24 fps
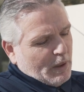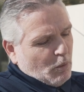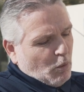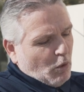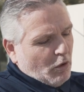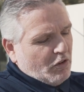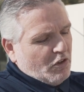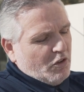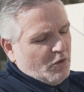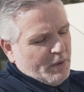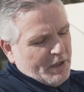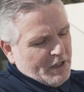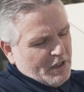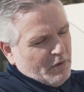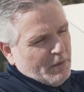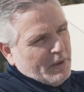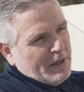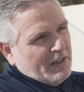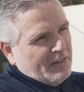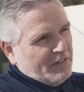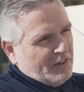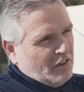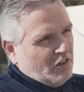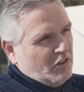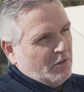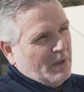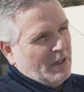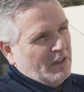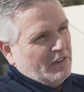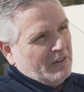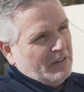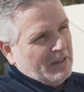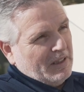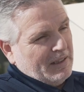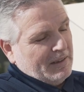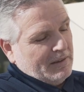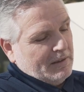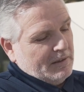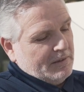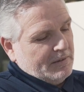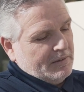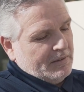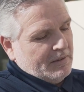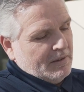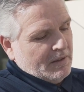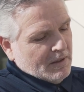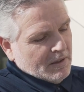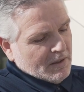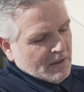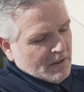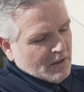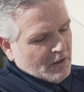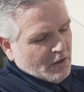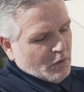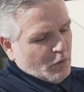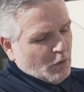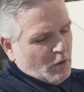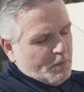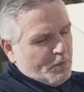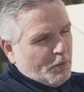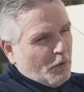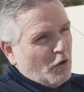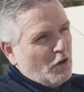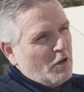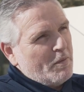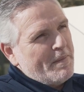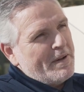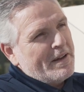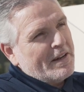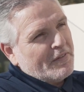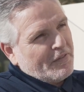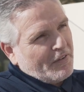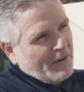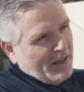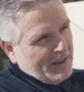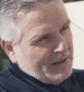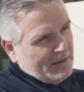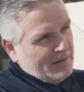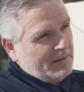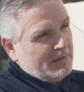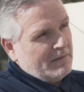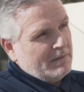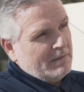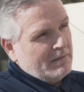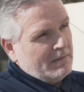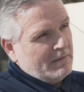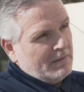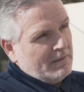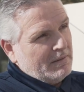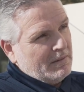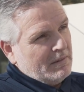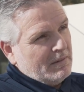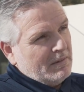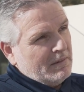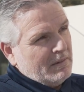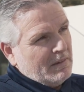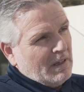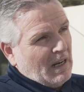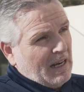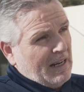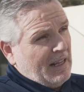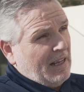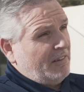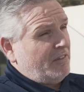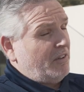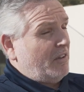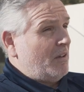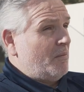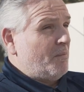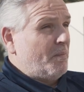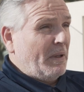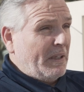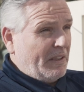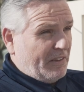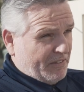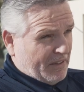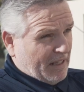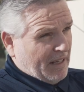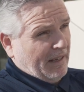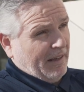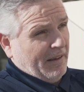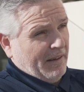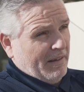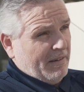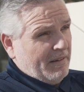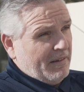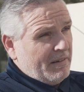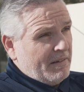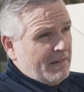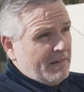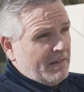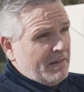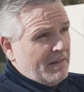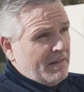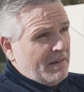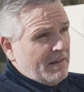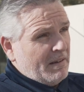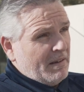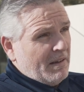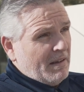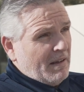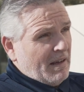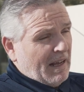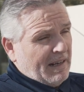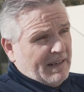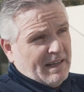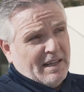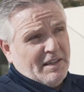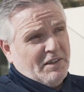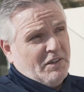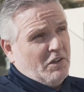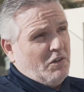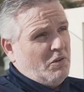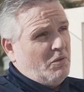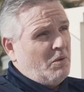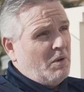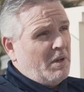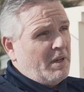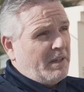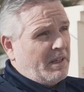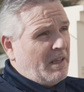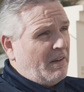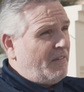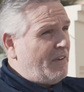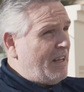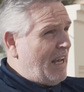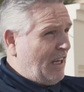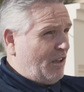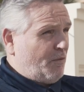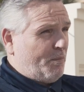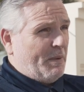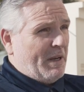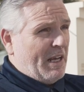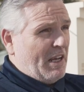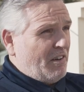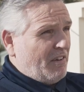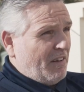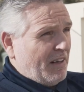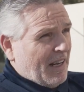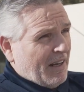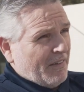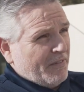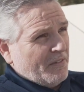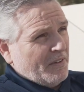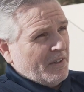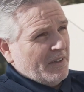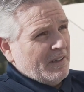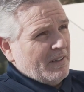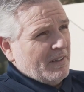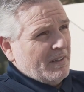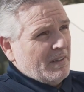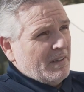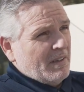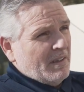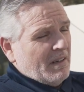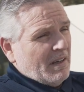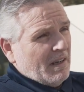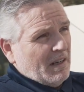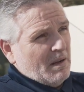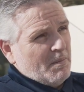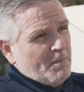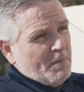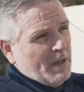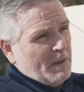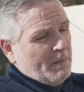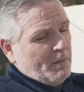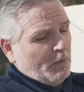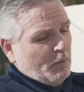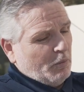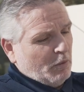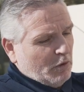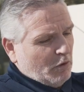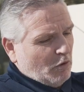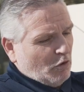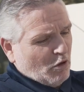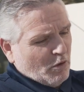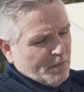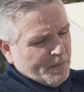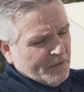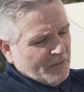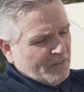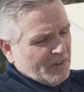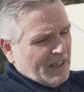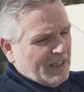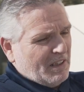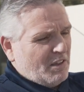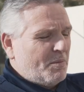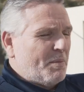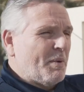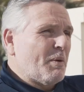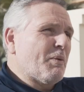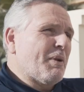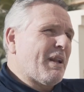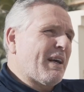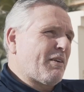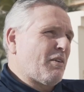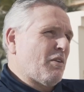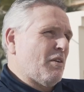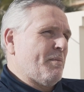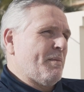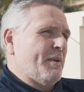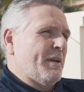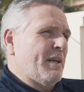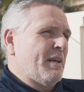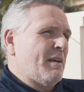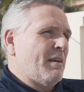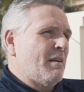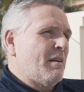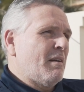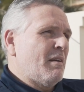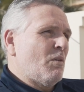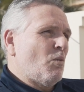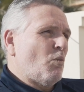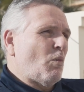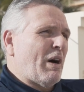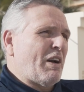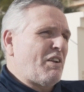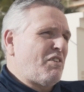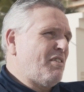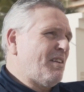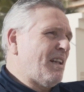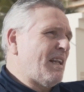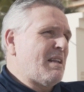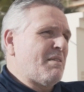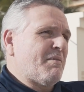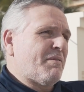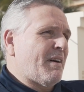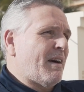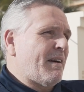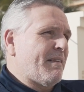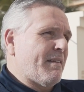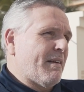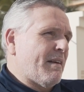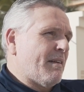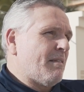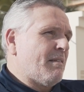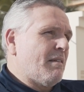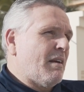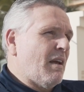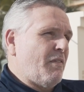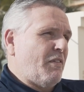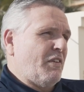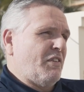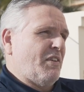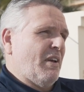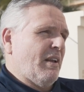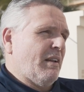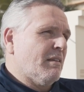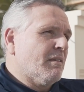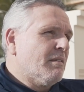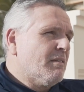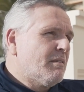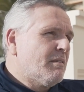What do we do in a situation like this? do we put him in the fight and he has a complete stinker? And then you give the explanation after, and then people will look up and say to me, Well, hang on a minute, why did you let him fight then if he's ill?